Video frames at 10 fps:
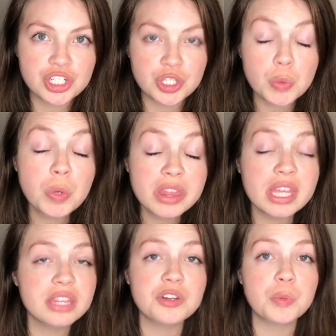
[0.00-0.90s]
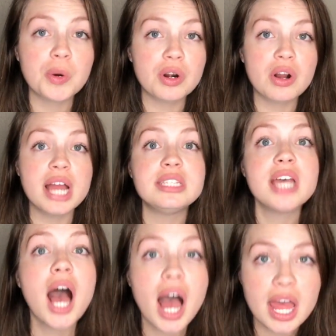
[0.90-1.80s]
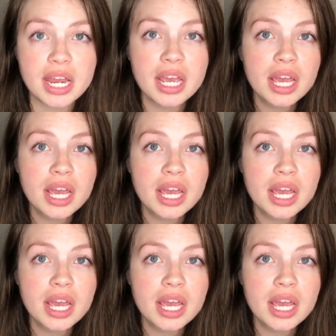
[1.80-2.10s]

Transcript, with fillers: you would think there were a ton.